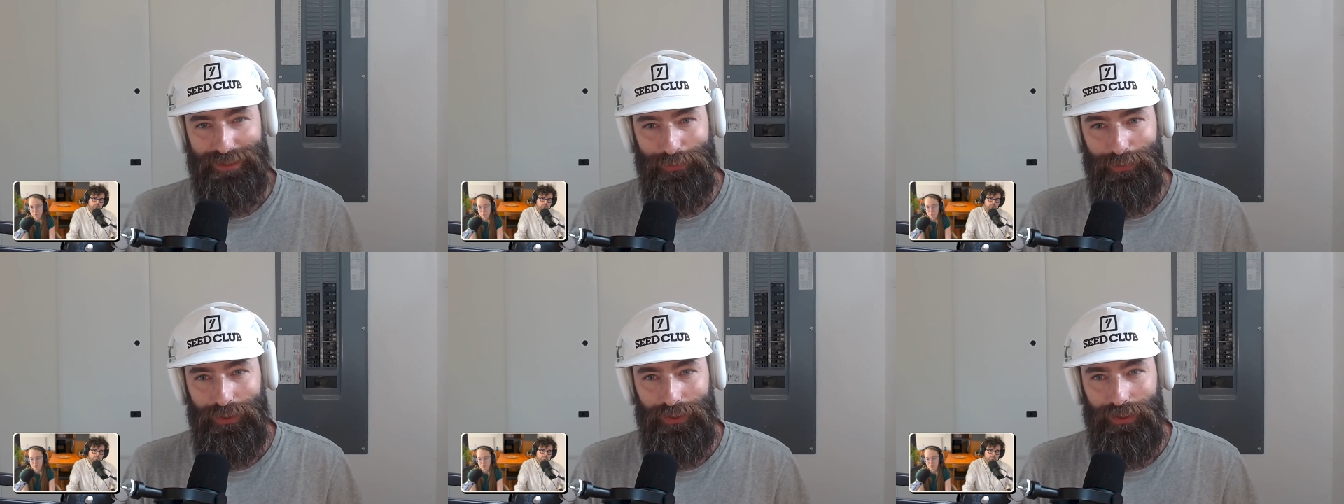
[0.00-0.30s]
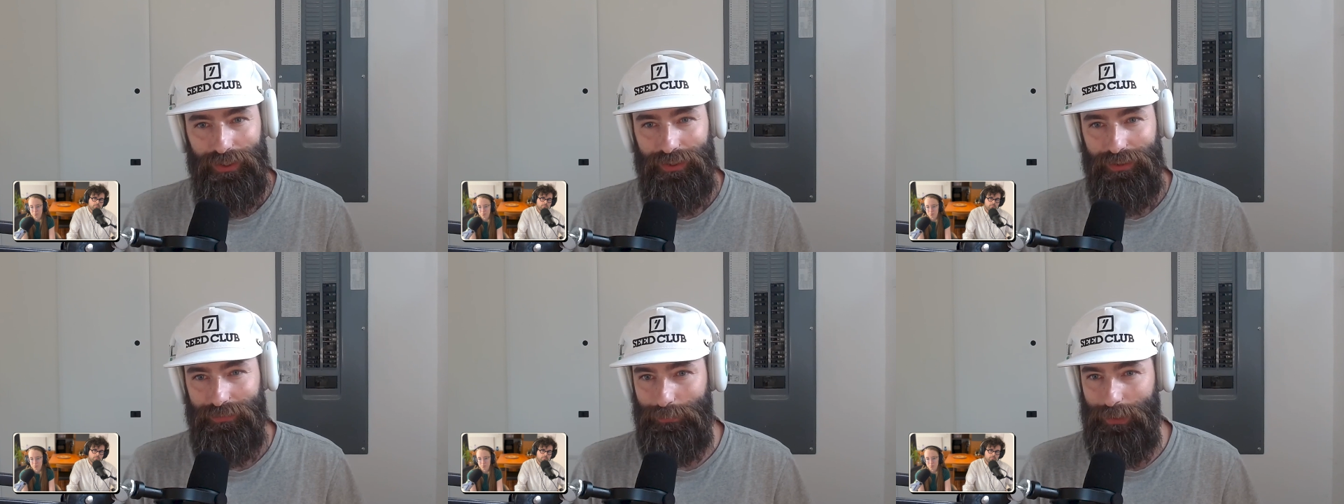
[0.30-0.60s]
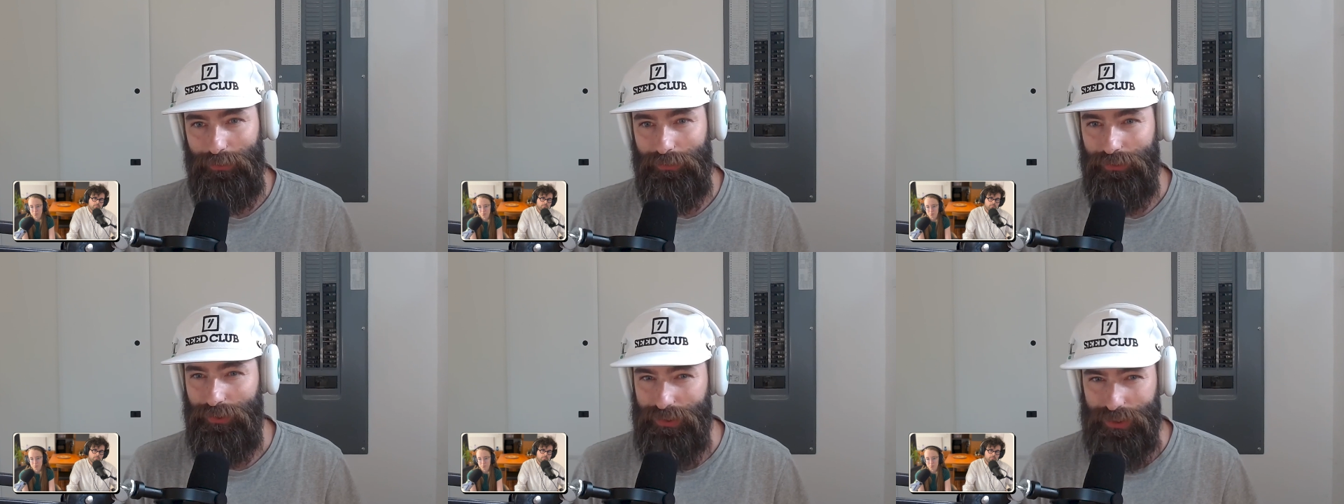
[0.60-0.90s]
where
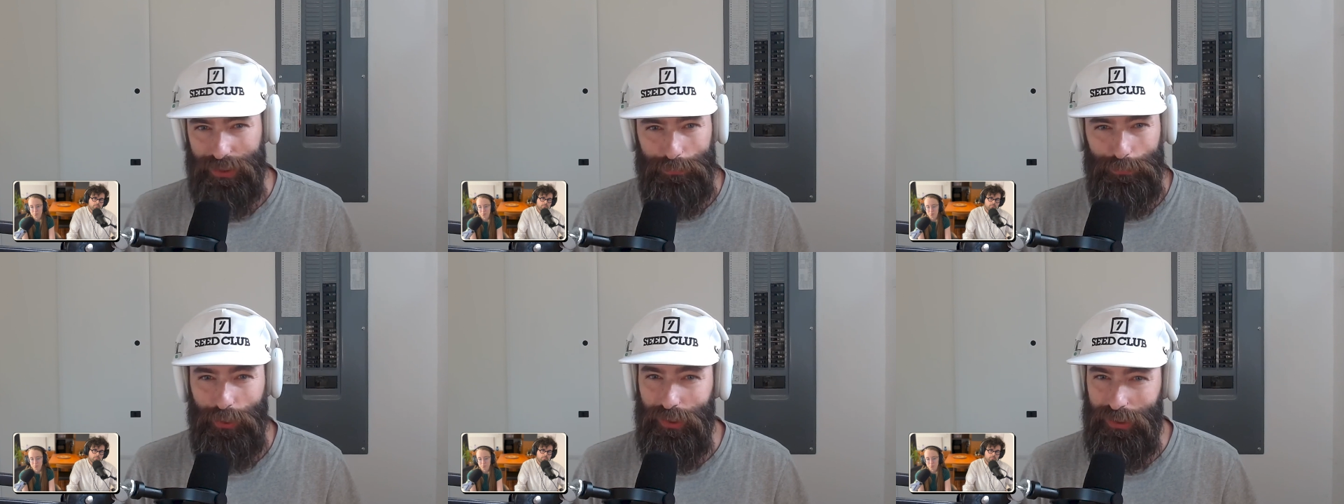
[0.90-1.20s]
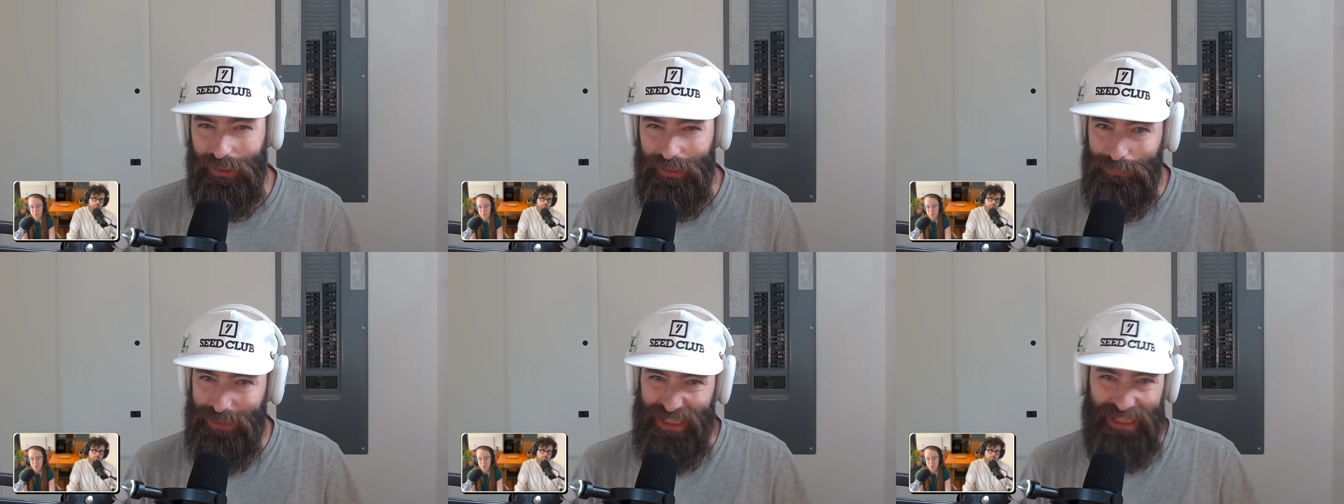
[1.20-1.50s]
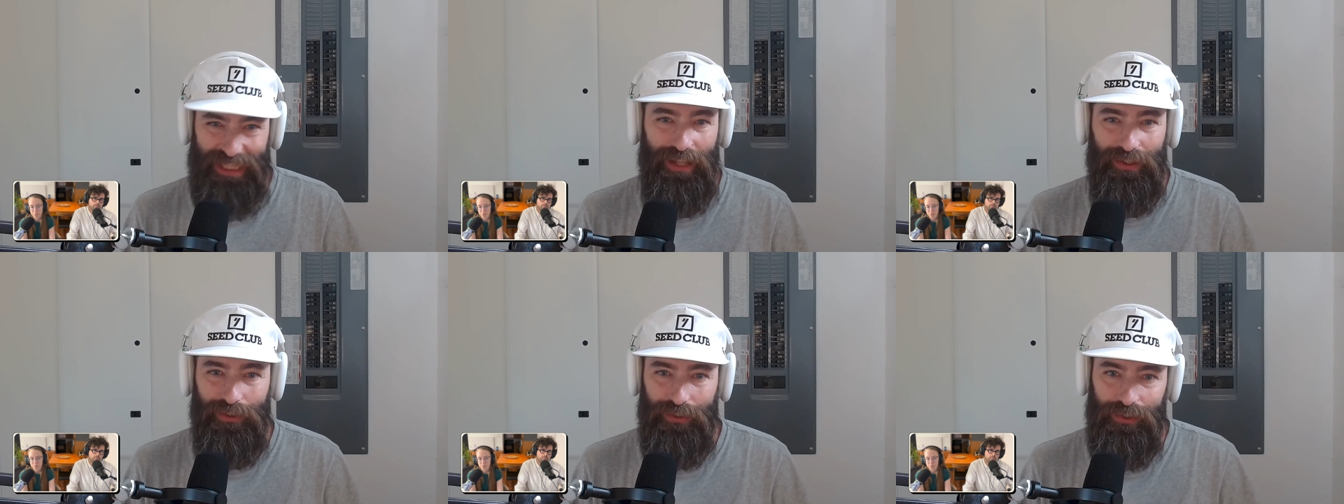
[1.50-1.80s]
builders are putting them
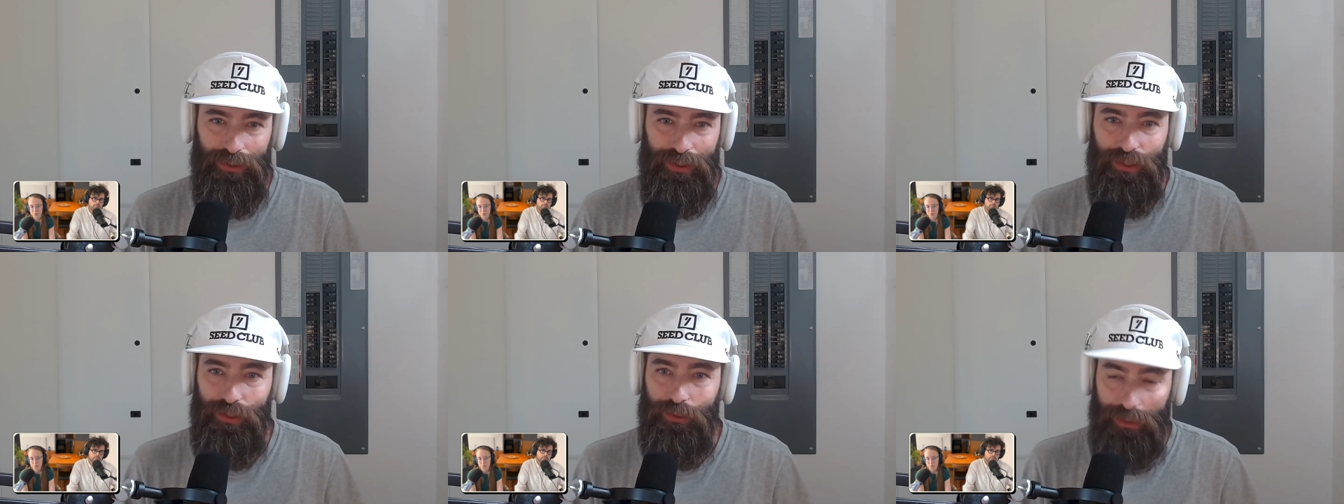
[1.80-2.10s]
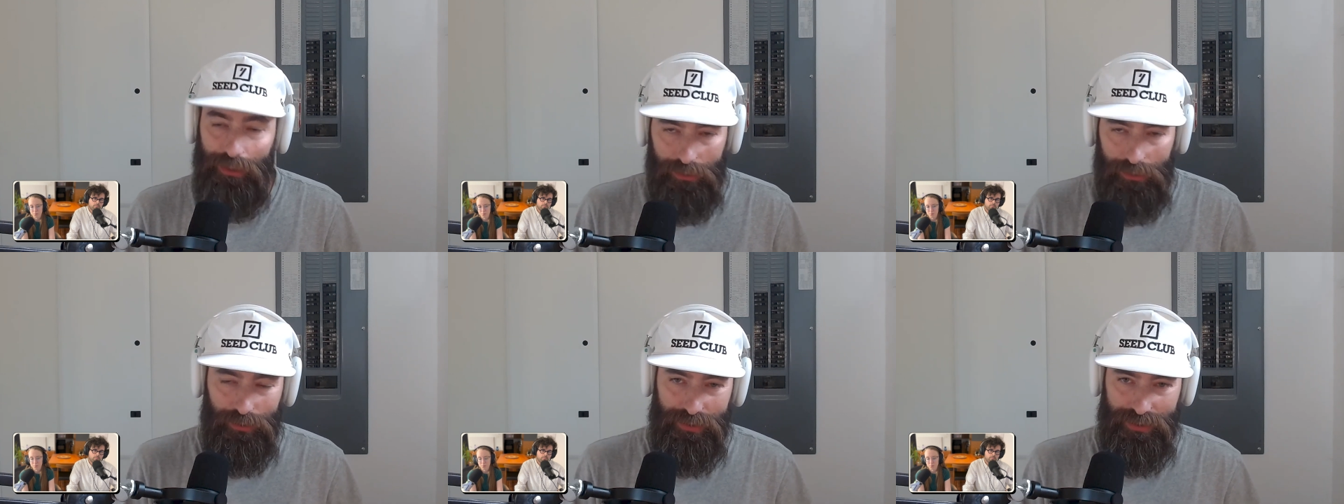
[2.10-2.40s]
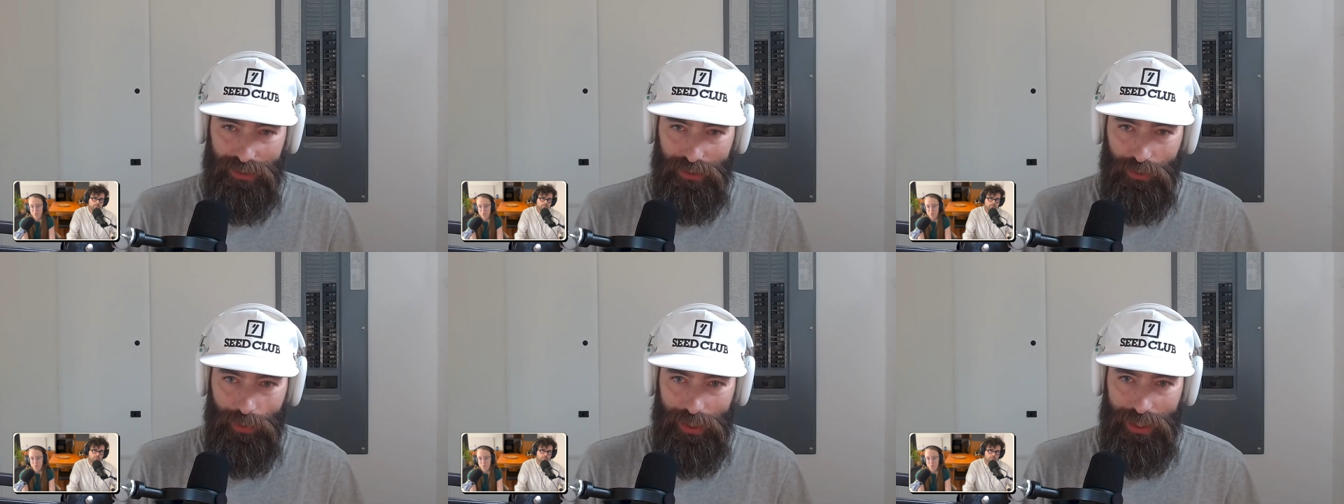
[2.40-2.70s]
together in new and
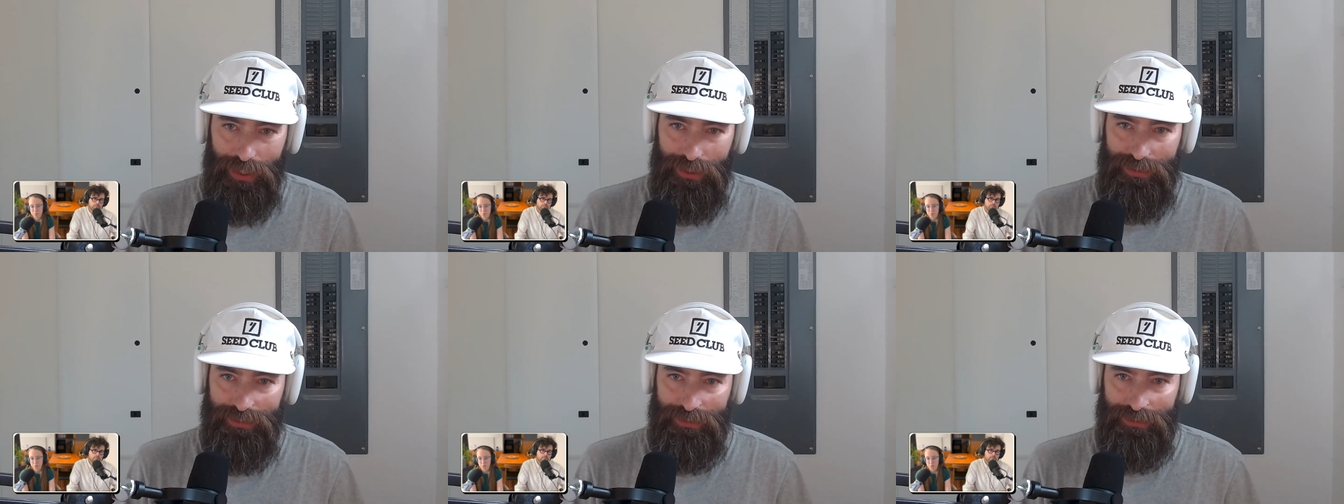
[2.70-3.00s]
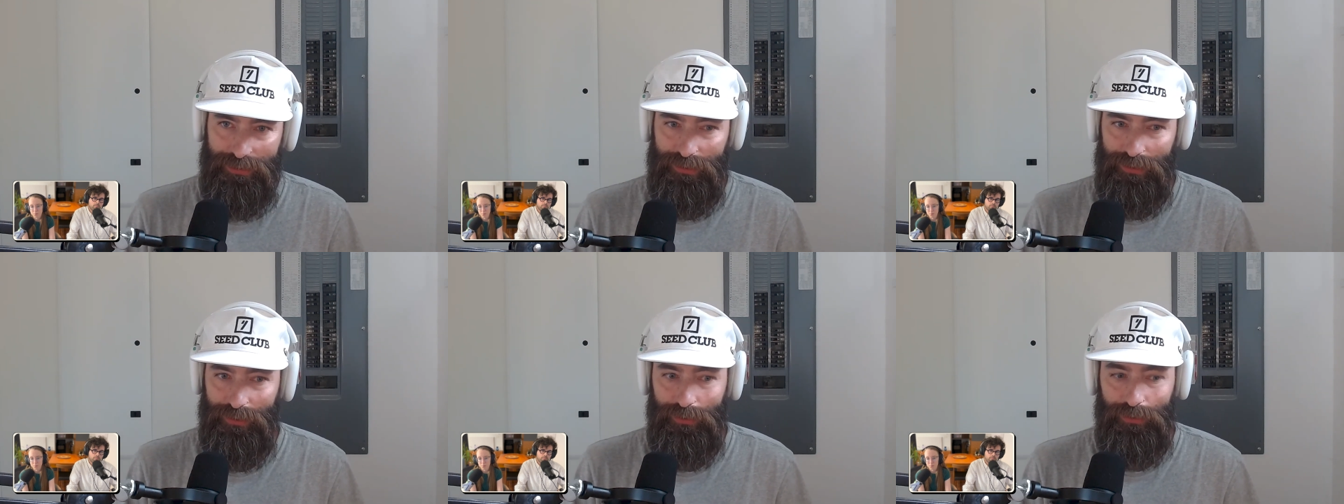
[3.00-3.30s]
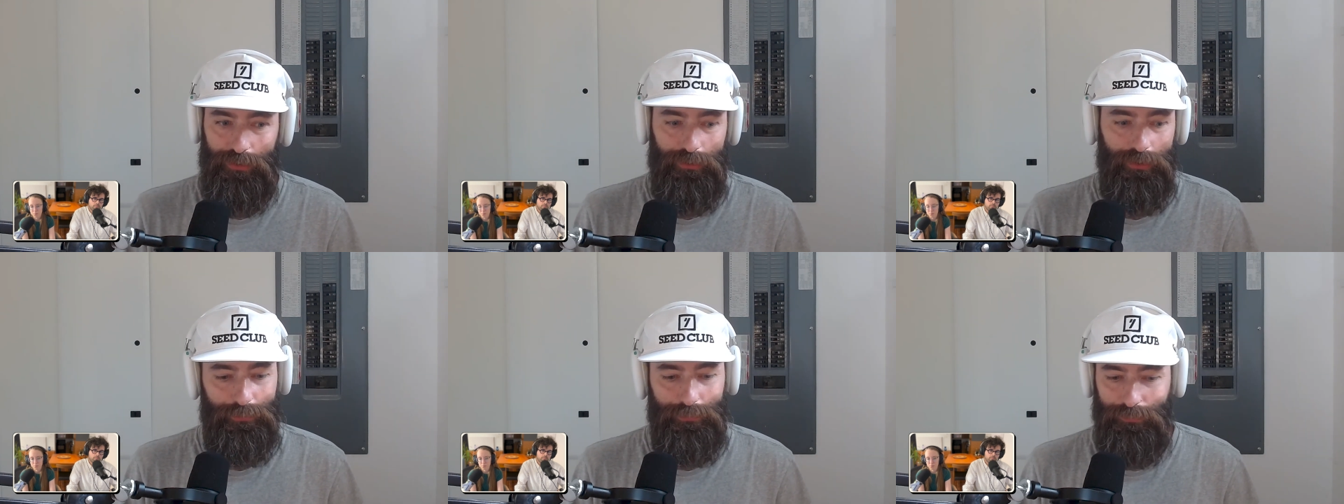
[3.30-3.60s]
interesting ways
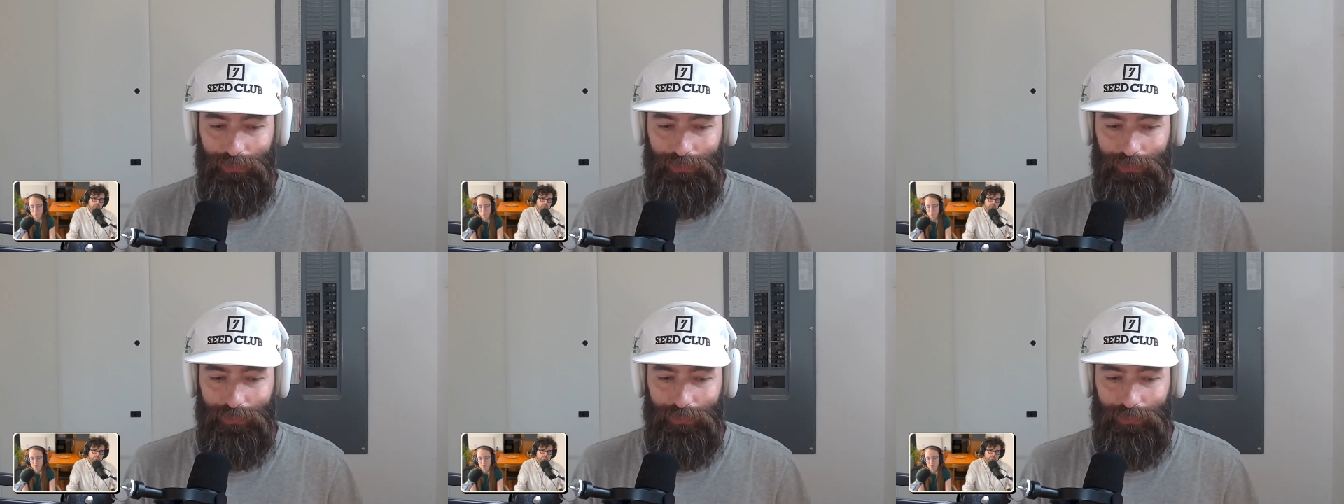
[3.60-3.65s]
to,